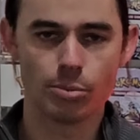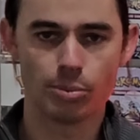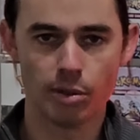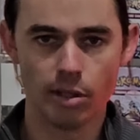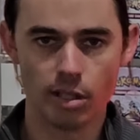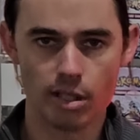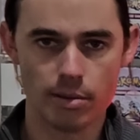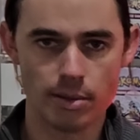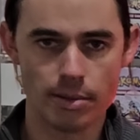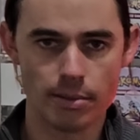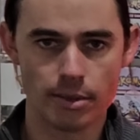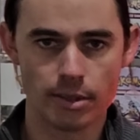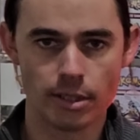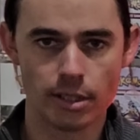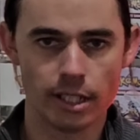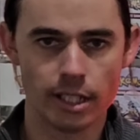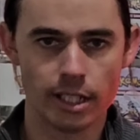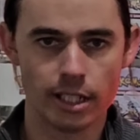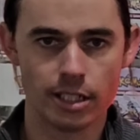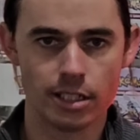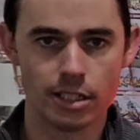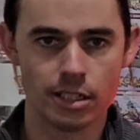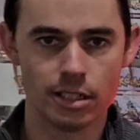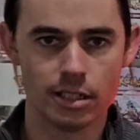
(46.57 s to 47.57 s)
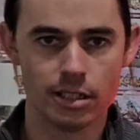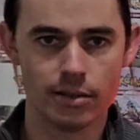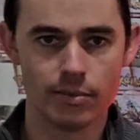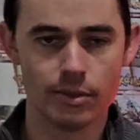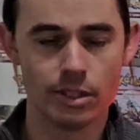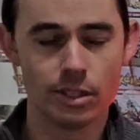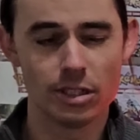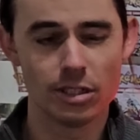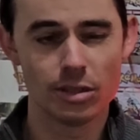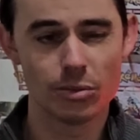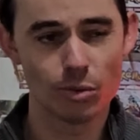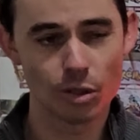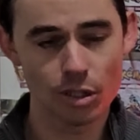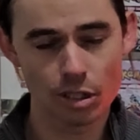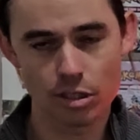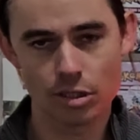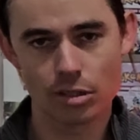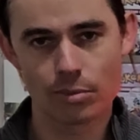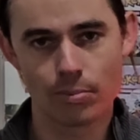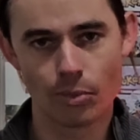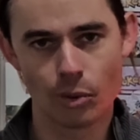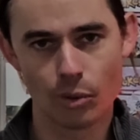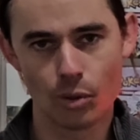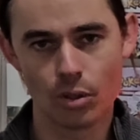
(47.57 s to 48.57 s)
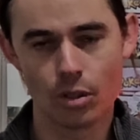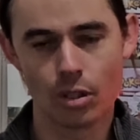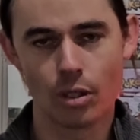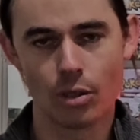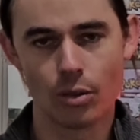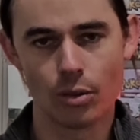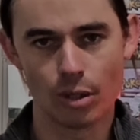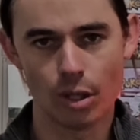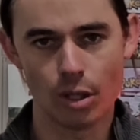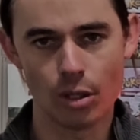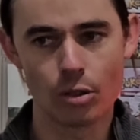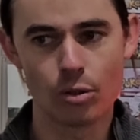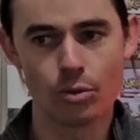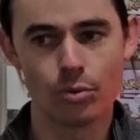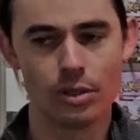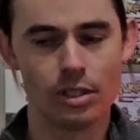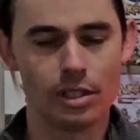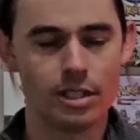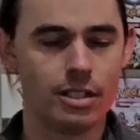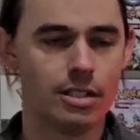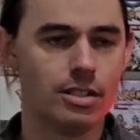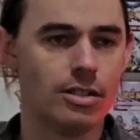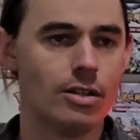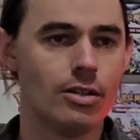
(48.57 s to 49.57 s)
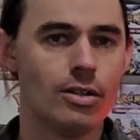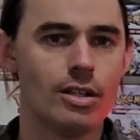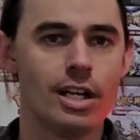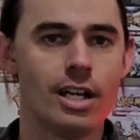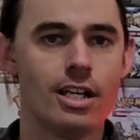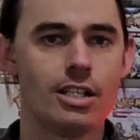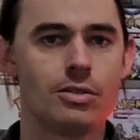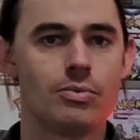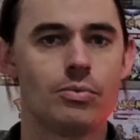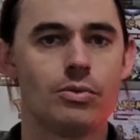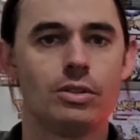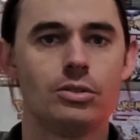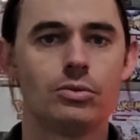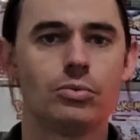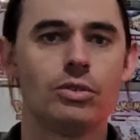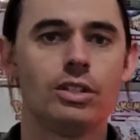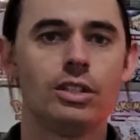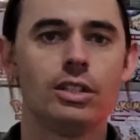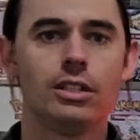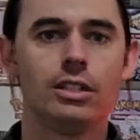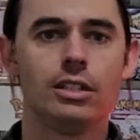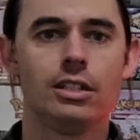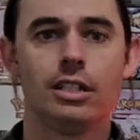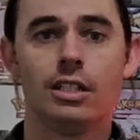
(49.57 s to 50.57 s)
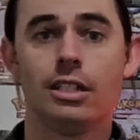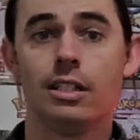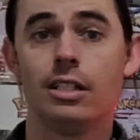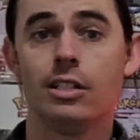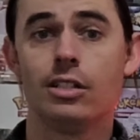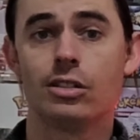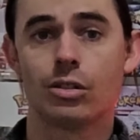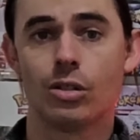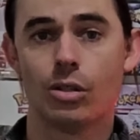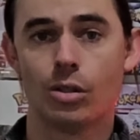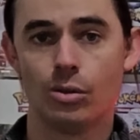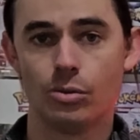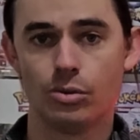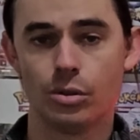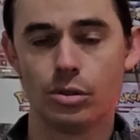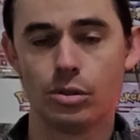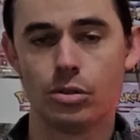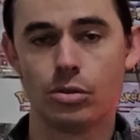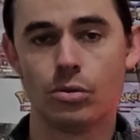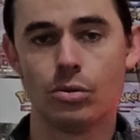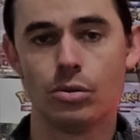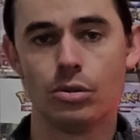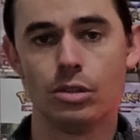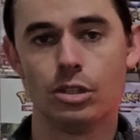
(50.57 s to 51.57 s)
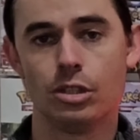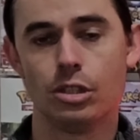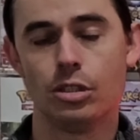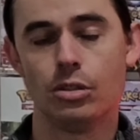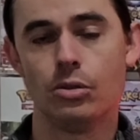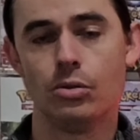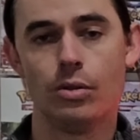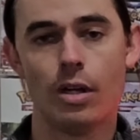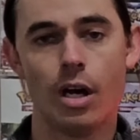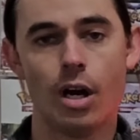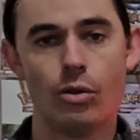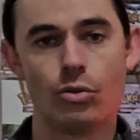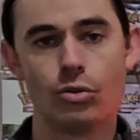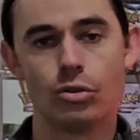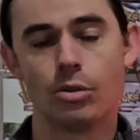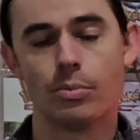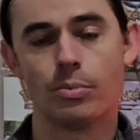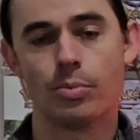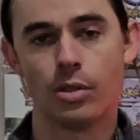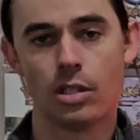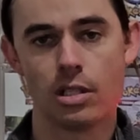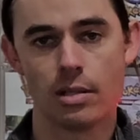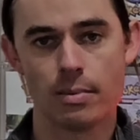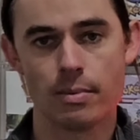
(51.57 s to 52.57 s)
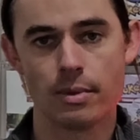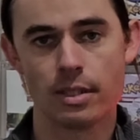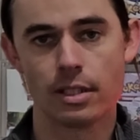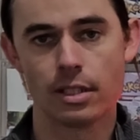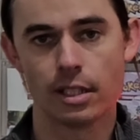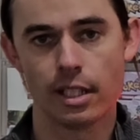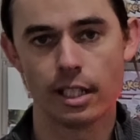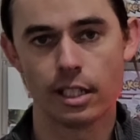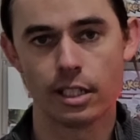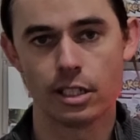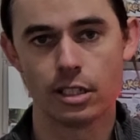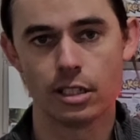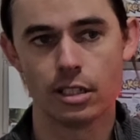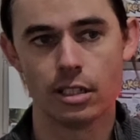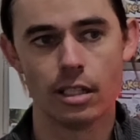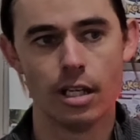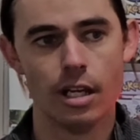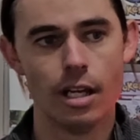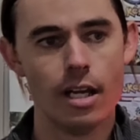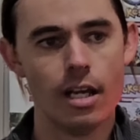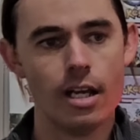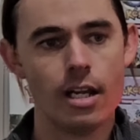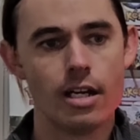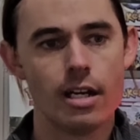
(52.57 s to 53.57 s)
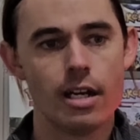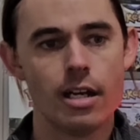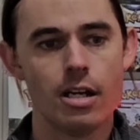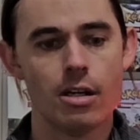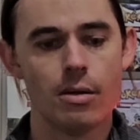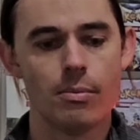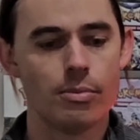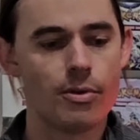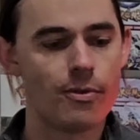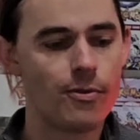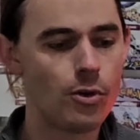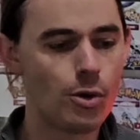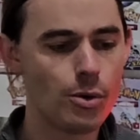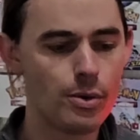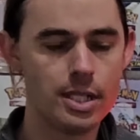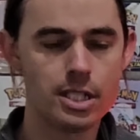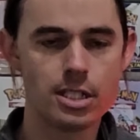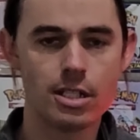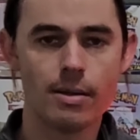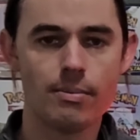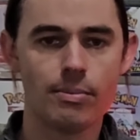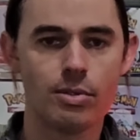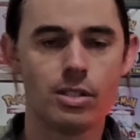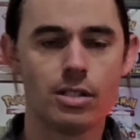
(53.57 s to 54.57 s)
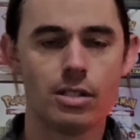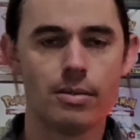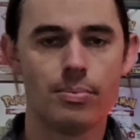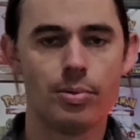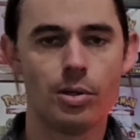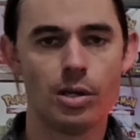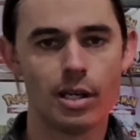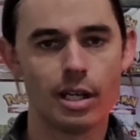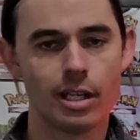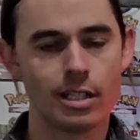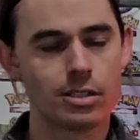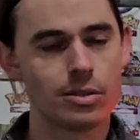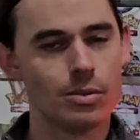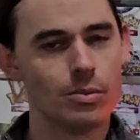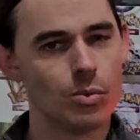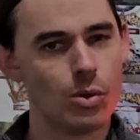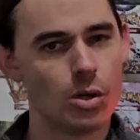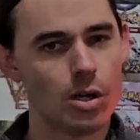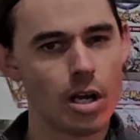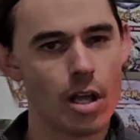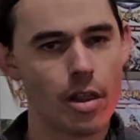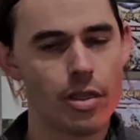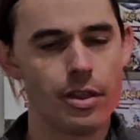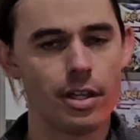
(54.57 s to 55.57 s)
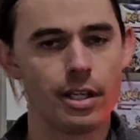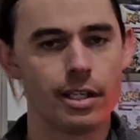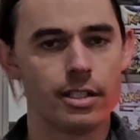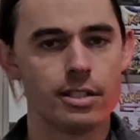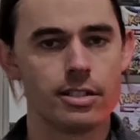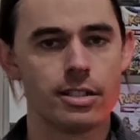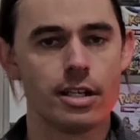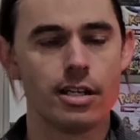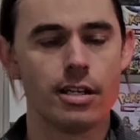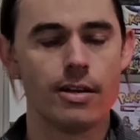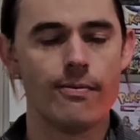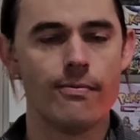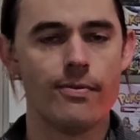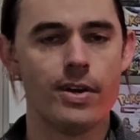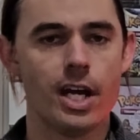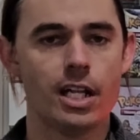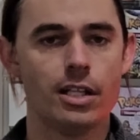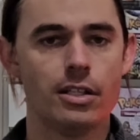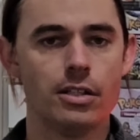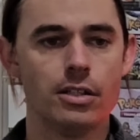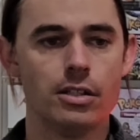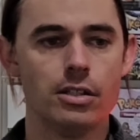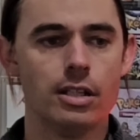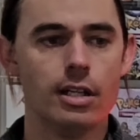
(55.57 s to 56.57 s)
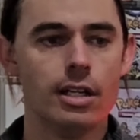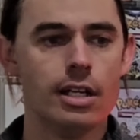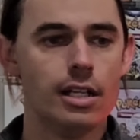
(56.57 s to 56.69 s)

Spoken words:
Premium Collection, which is what it's more colloquially known as, whereas really it is called the Sword and Shield Ultra Premium Collection. Now, before we jump into the products and why I think it's undervalued,